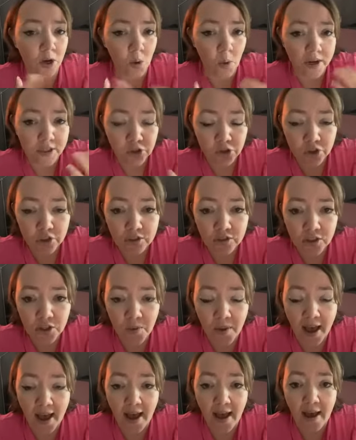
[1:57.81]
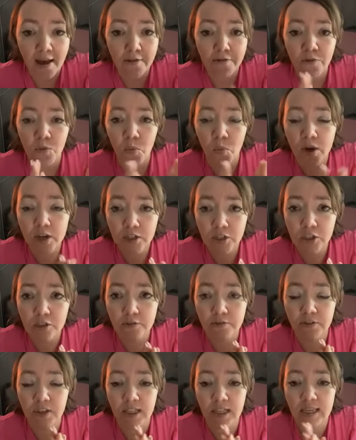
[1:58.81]
questions you have, what do
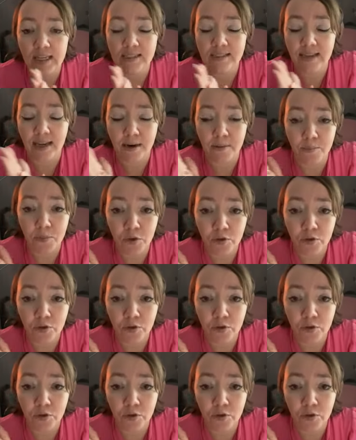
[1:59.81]
you feel like is going